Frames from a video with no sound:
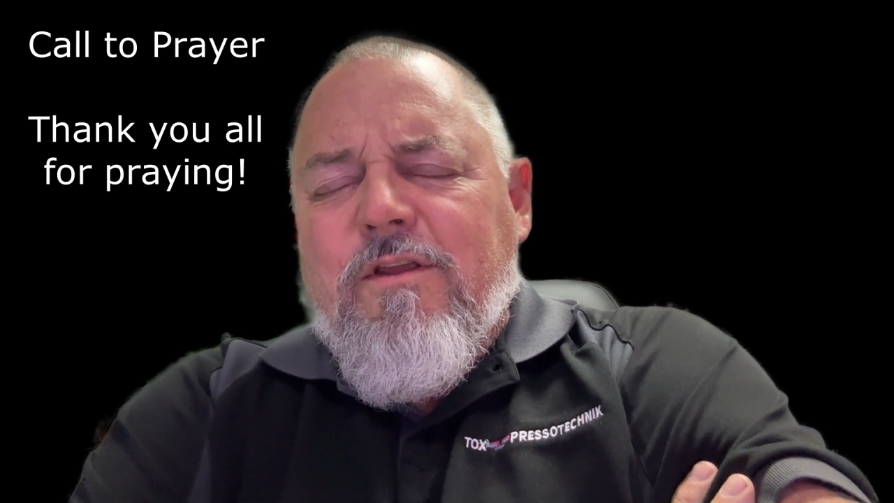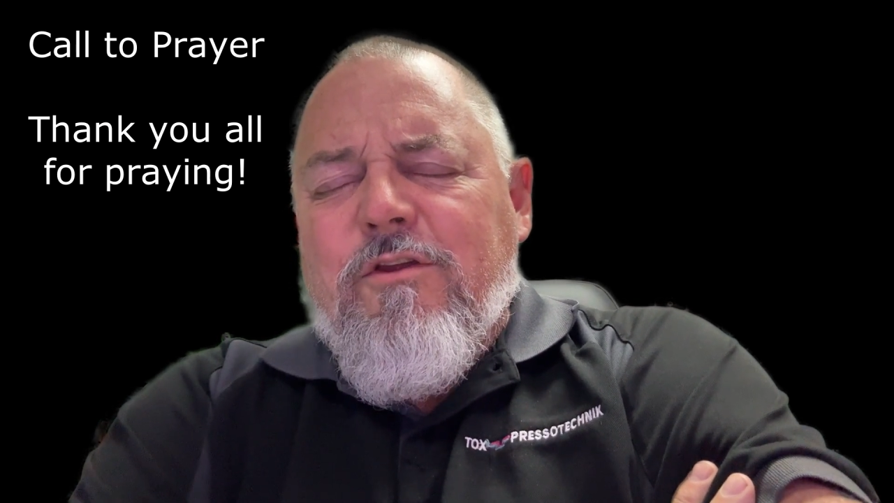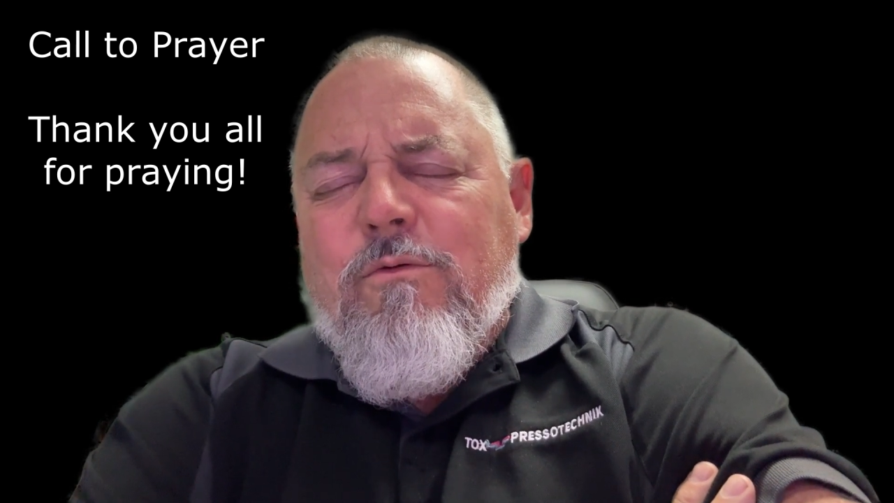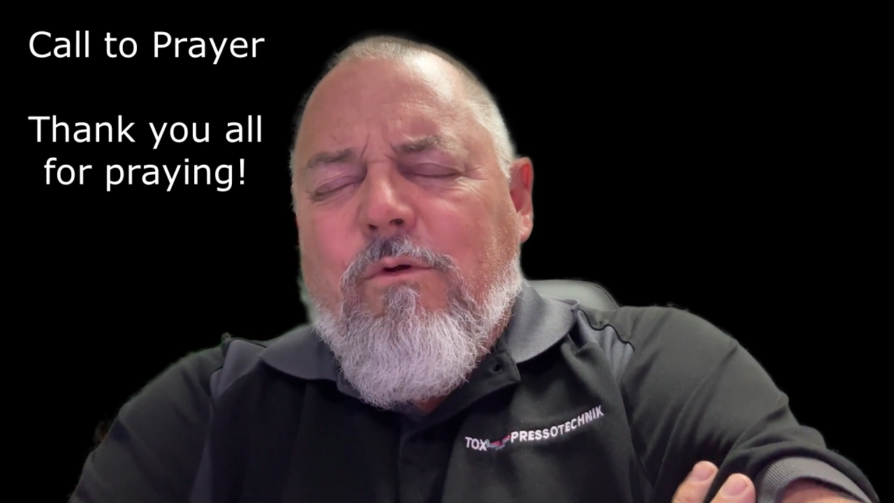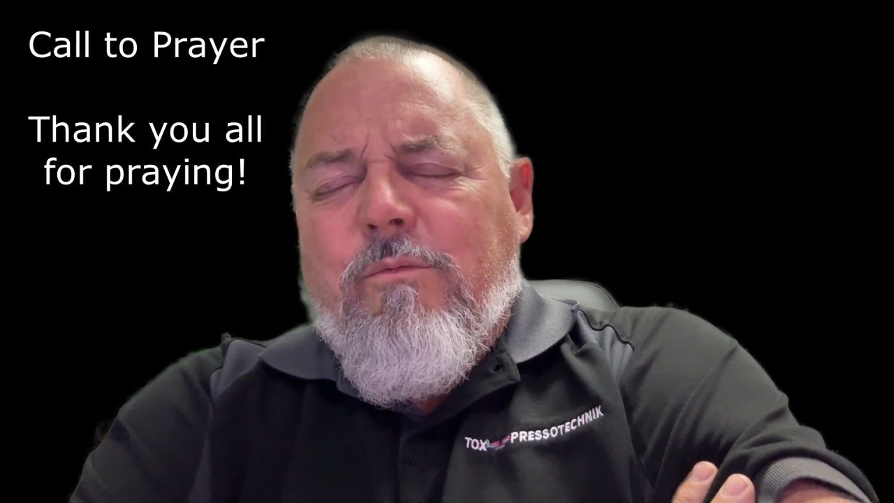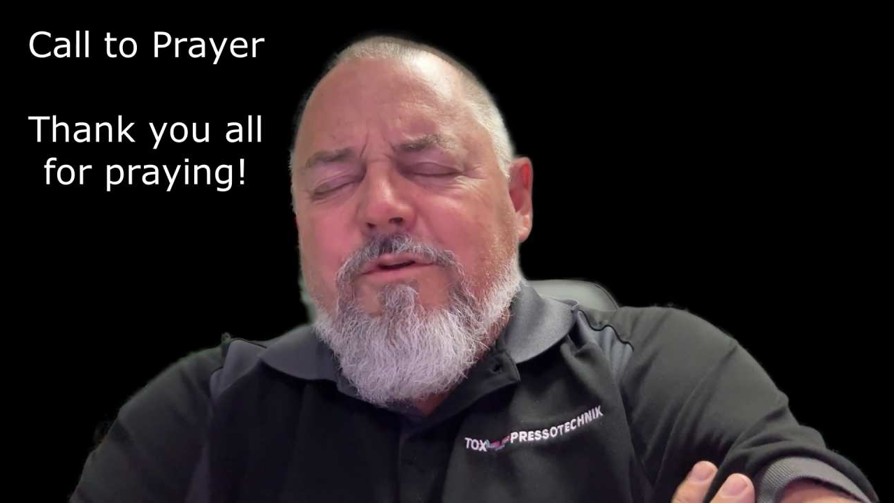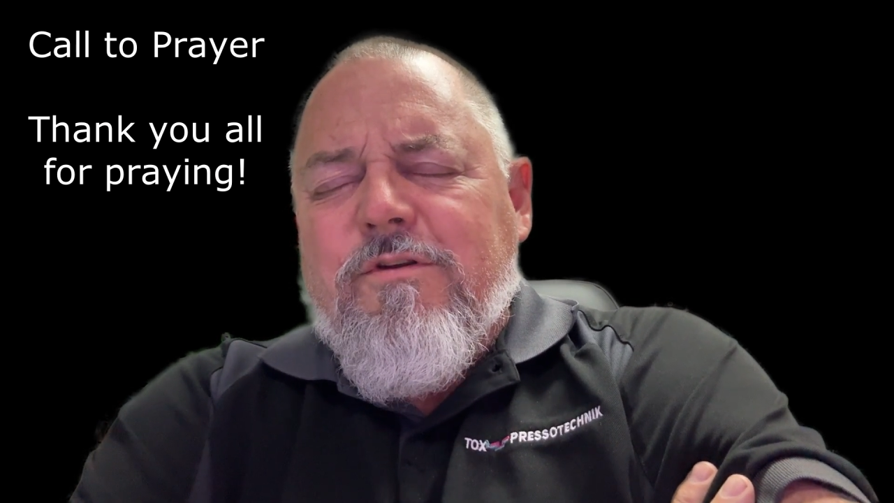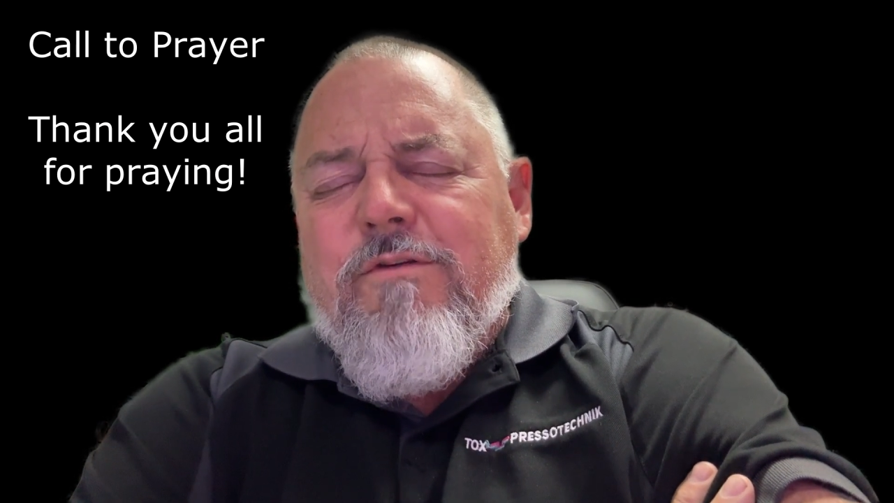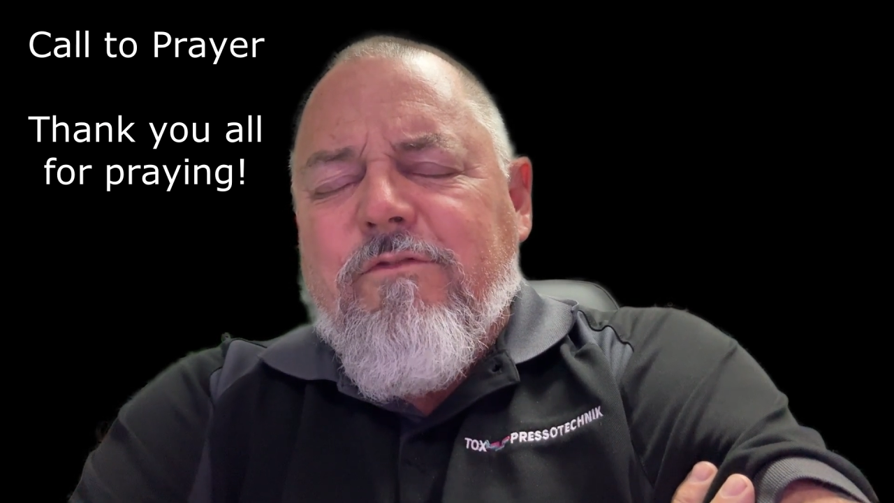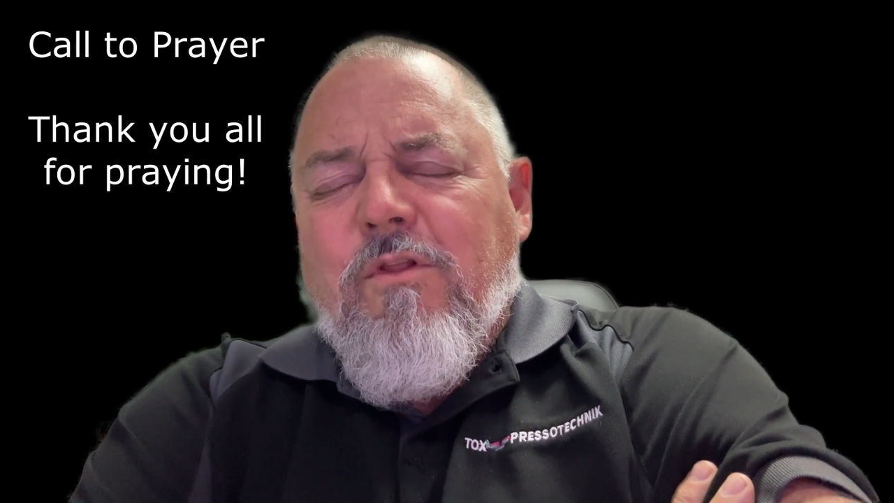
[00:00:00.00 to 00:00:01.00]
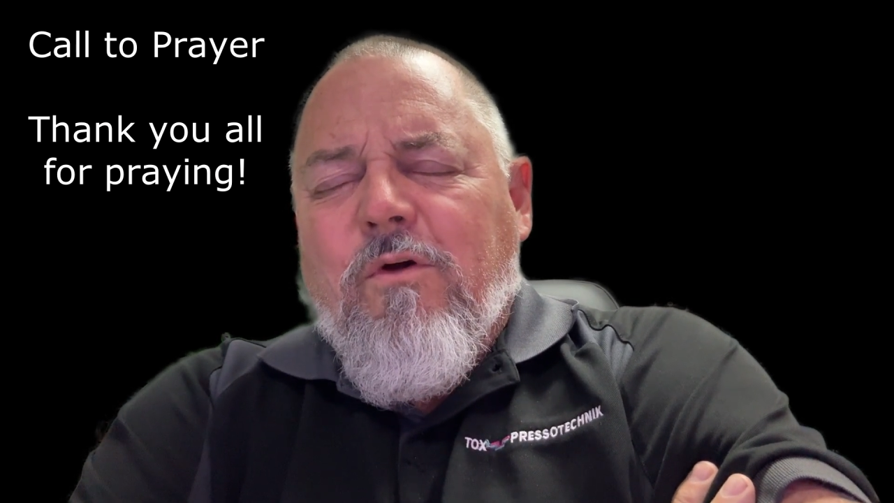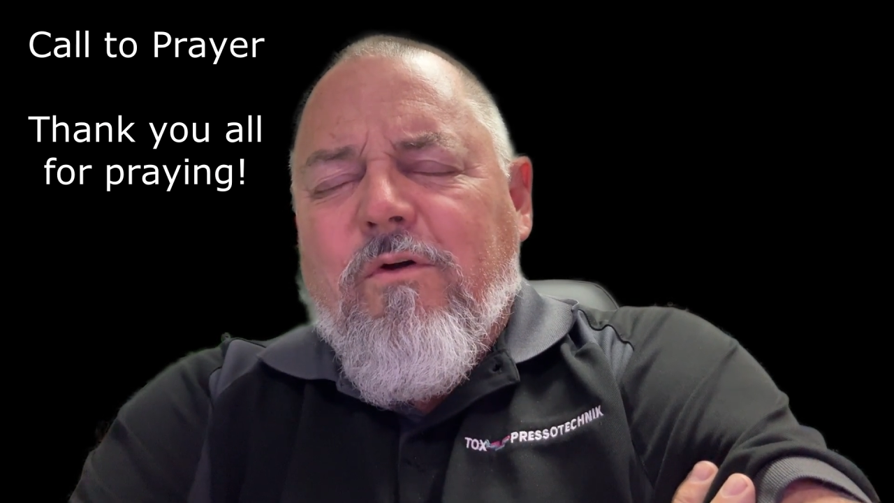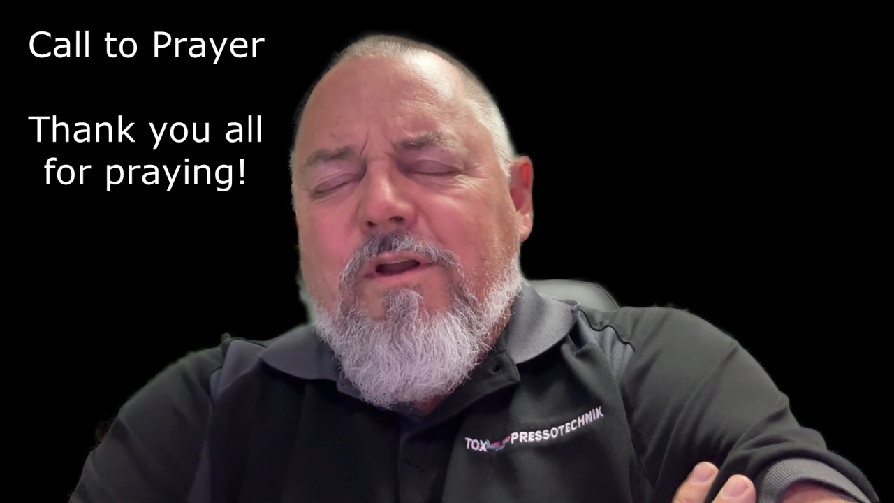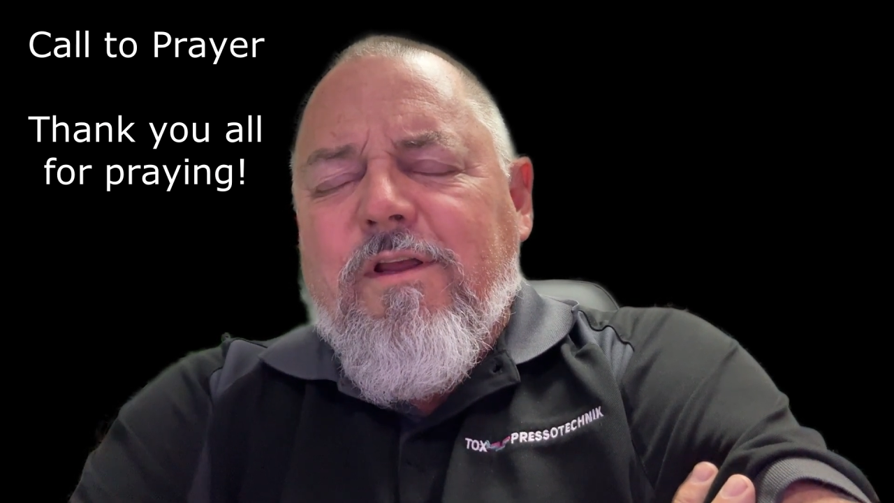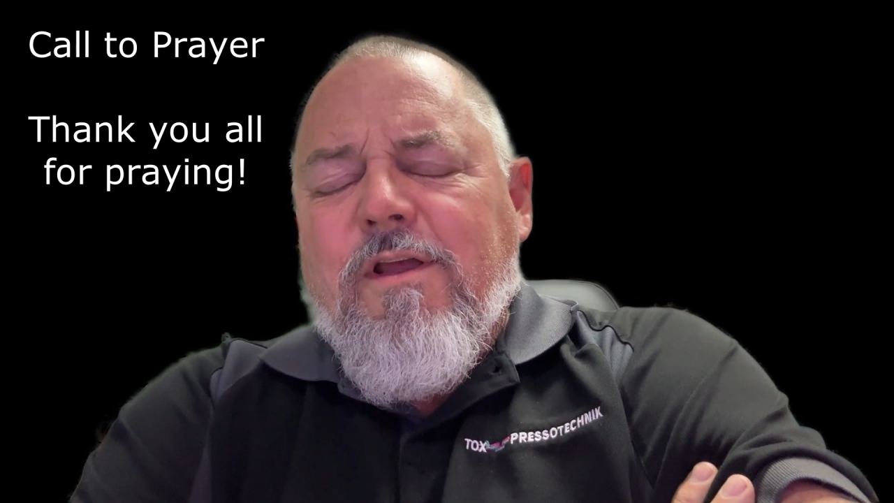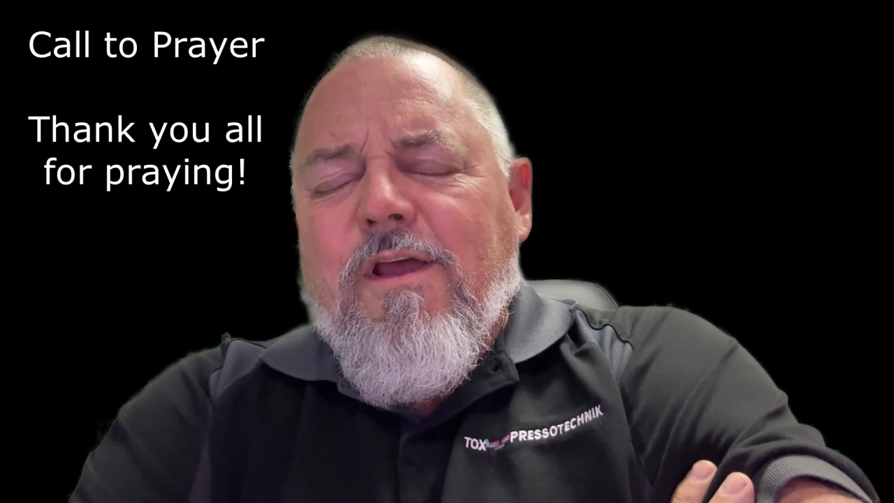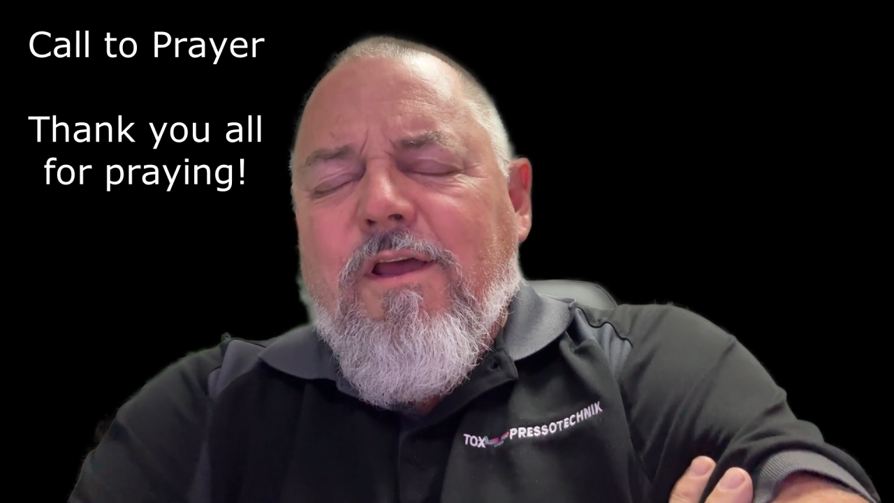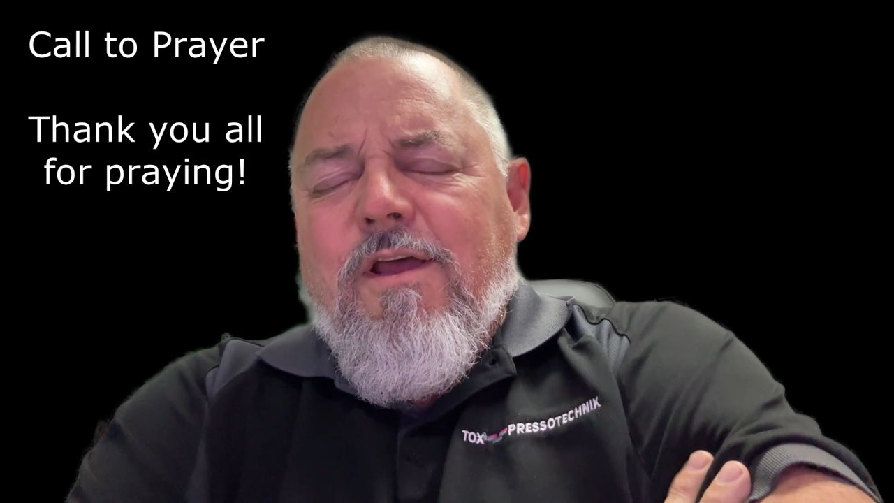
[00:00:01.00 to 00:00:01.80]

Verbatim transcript: that you will receive glory